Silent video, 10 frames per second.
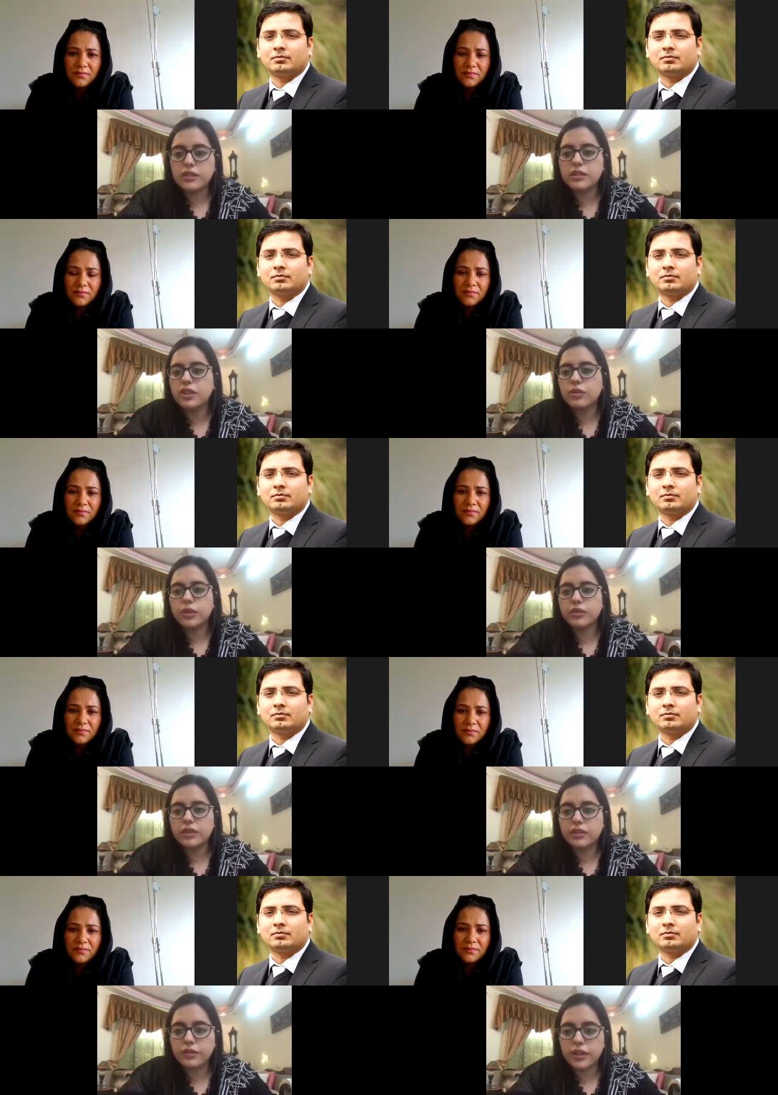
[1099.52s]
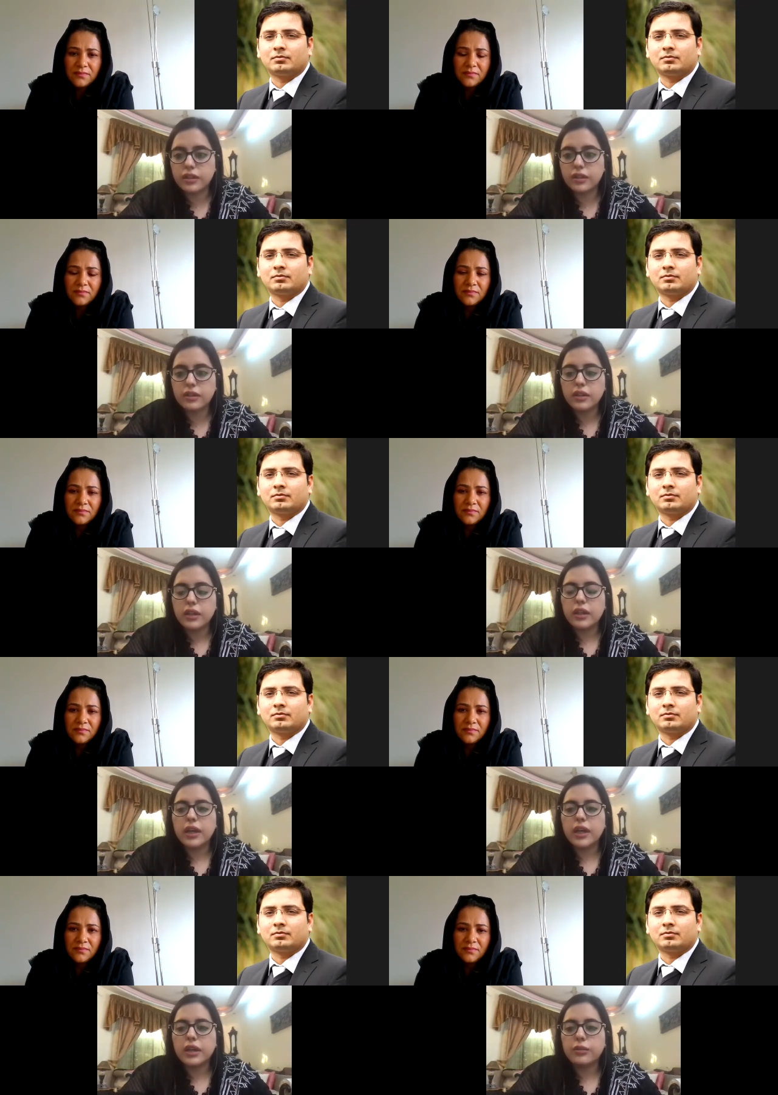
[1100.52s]
Speaker 1: and human rights defenders?
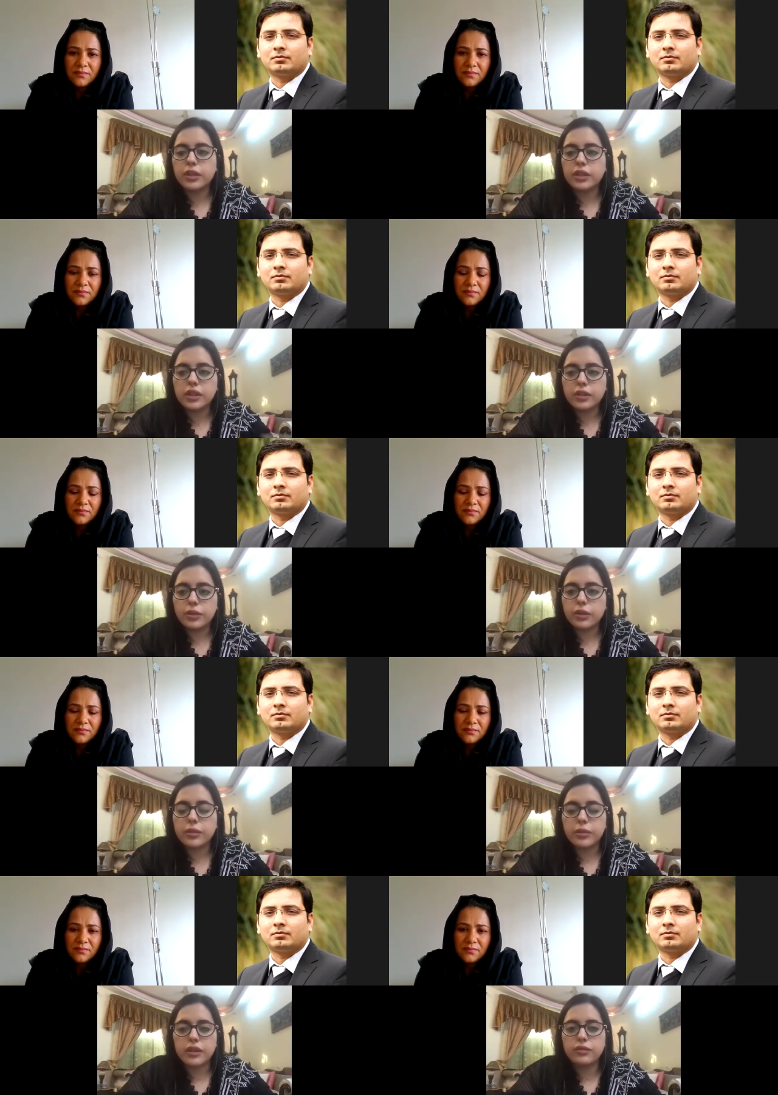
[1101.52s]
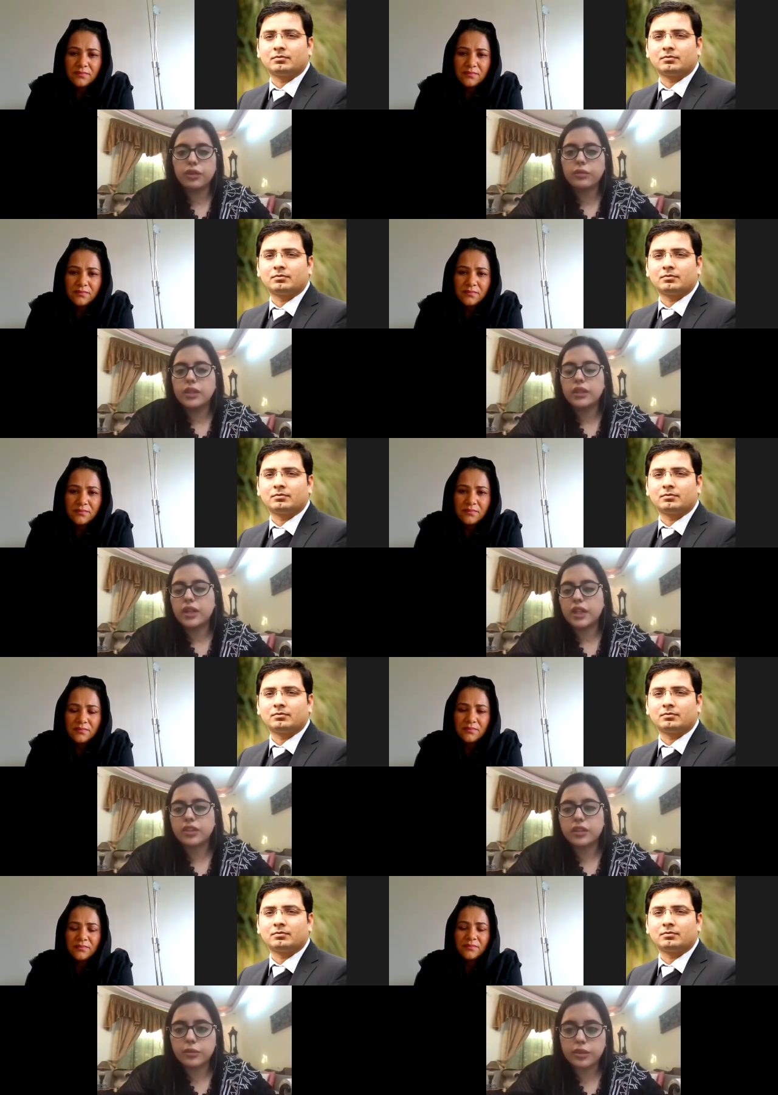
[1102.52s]
and what are your demands from the international
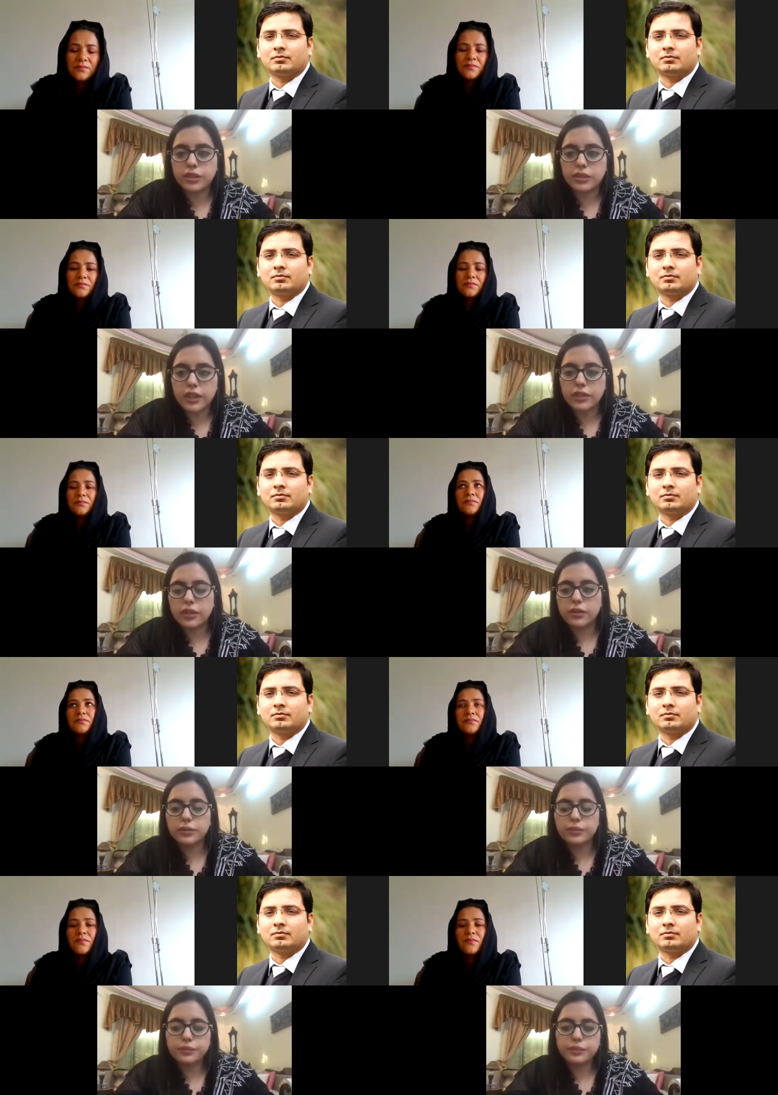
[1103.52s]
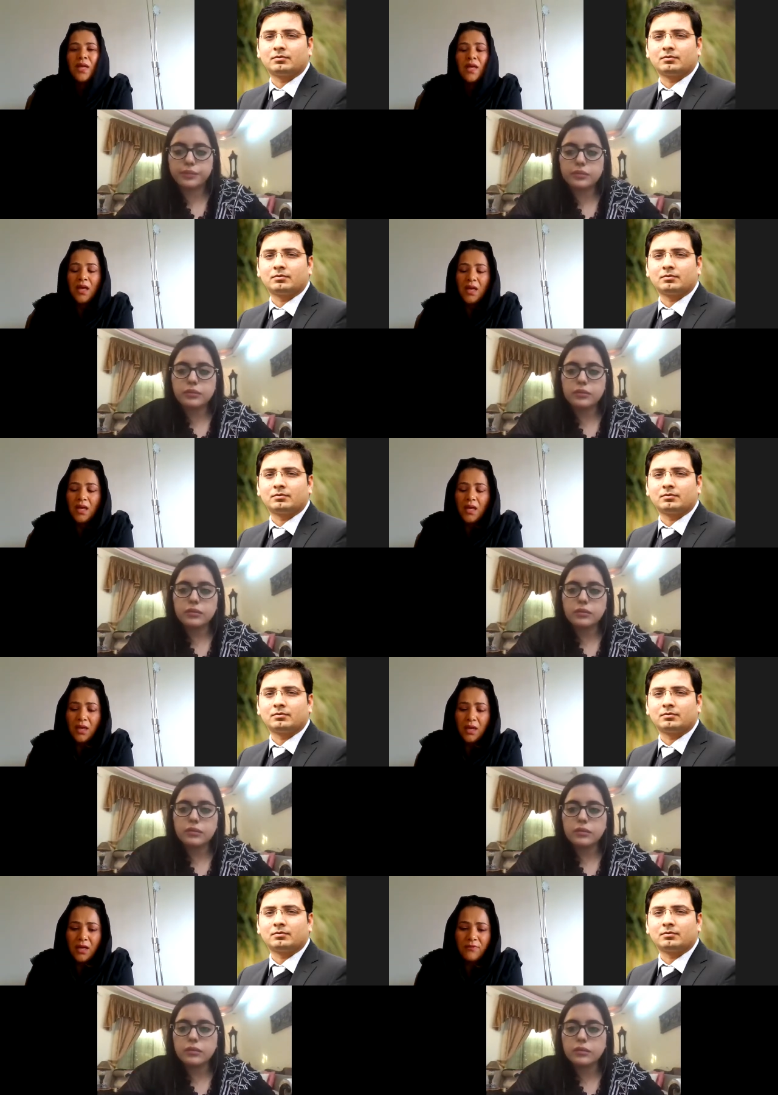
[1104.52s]
community right now?
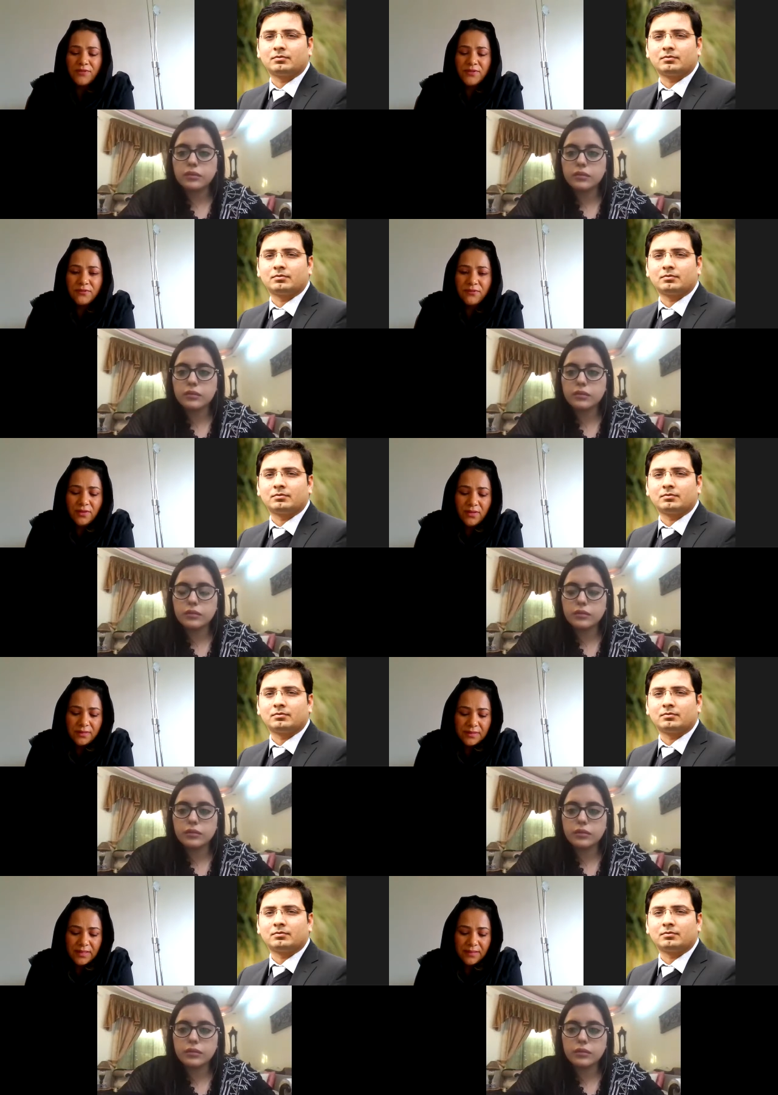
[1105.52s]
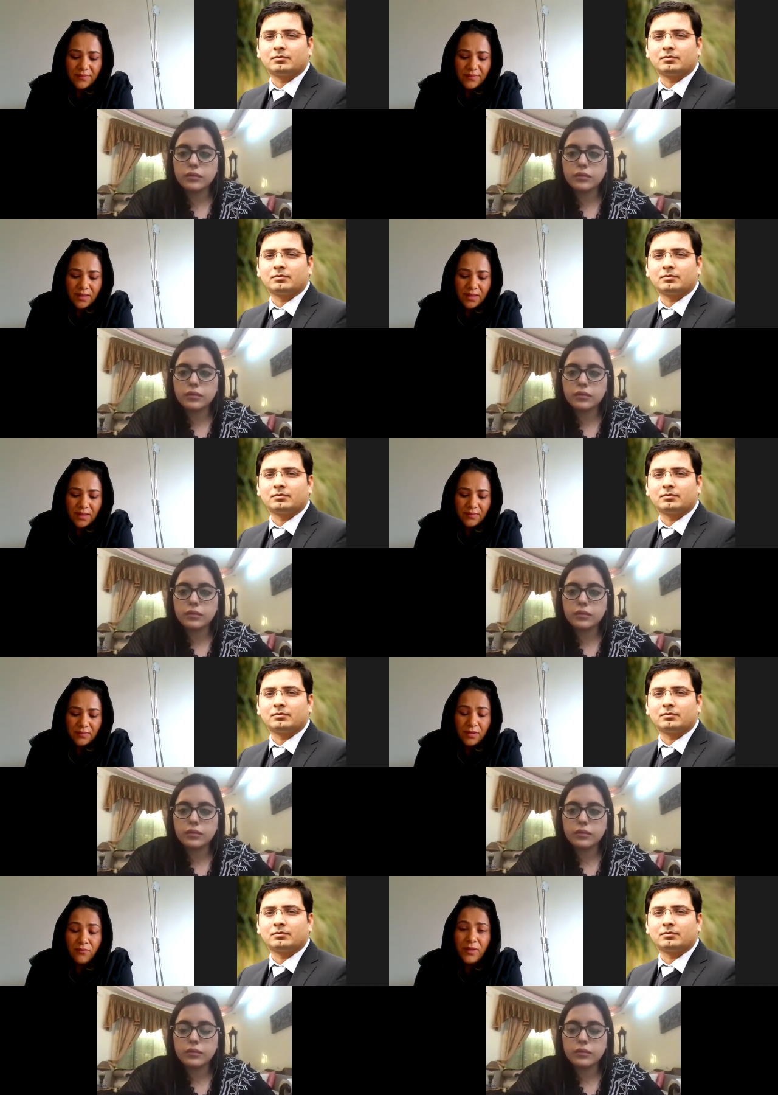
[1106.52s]
Speaker 2: Uh, first of all, the, um,
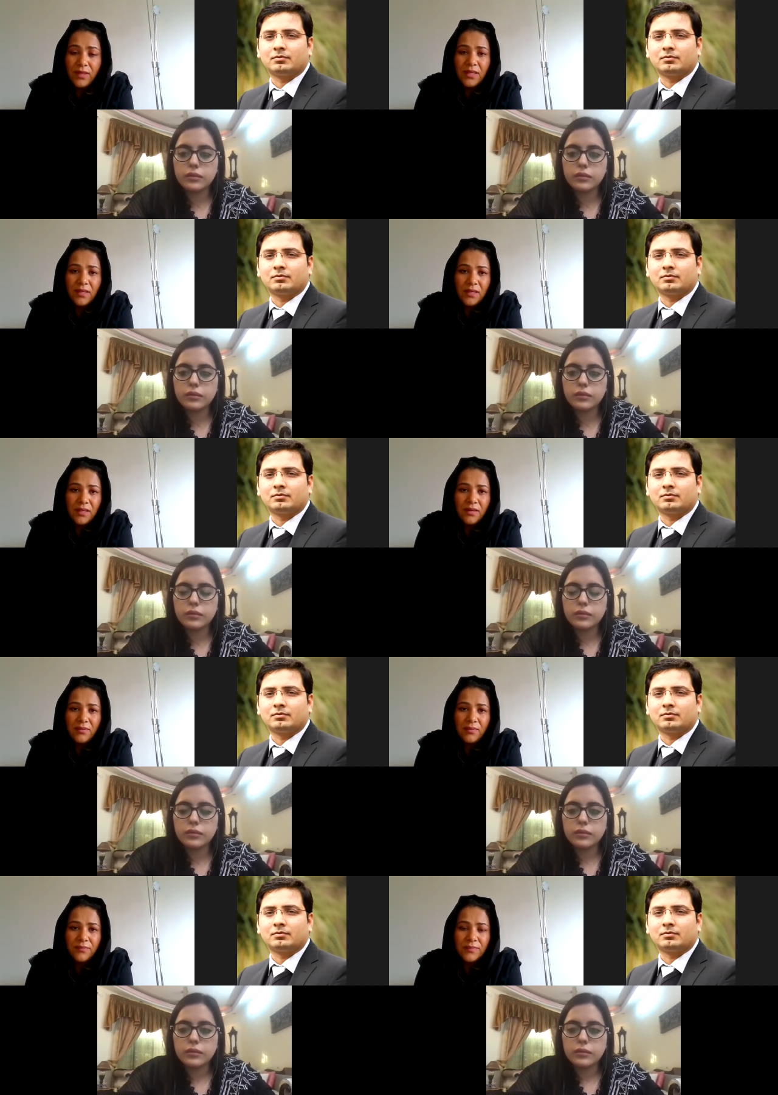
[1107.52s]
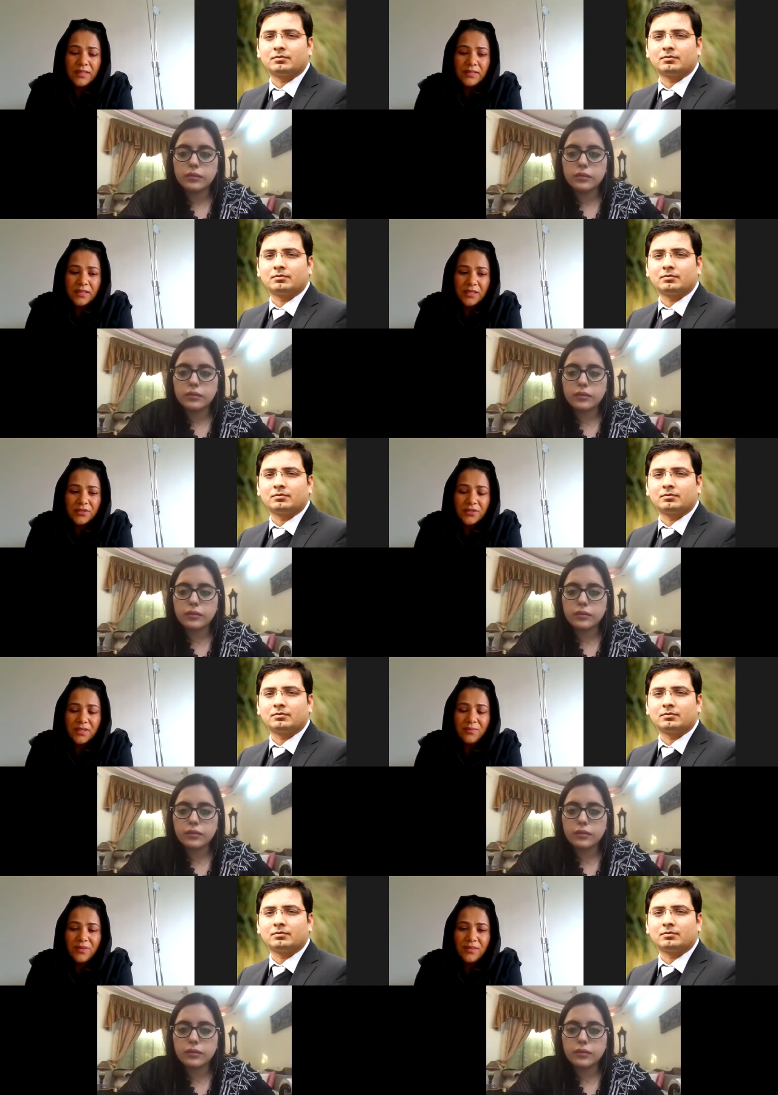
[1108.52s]
um, we, uh, the international
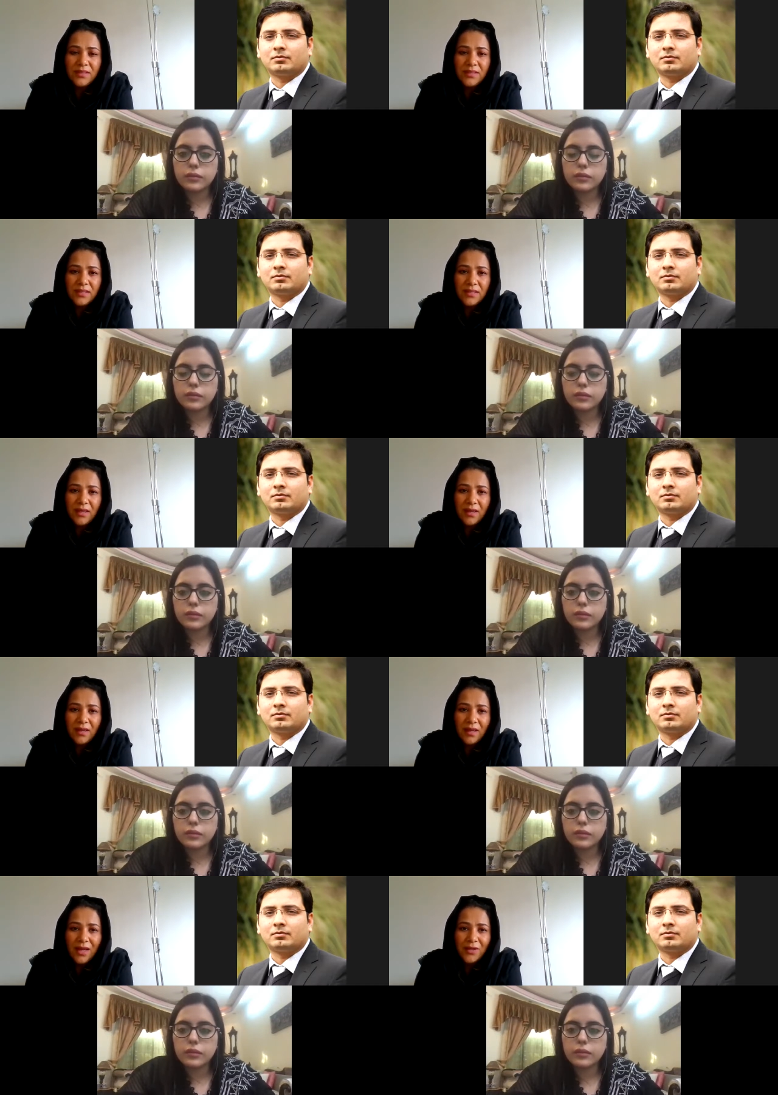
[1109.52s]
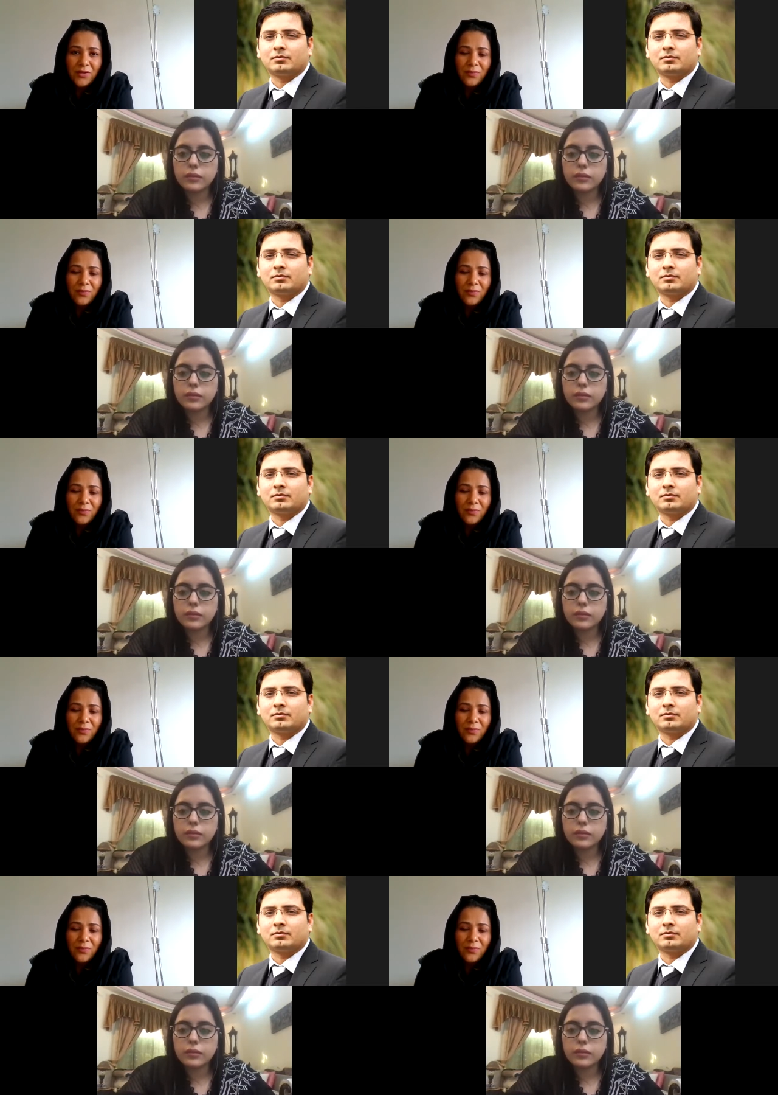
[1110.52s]
community ha had to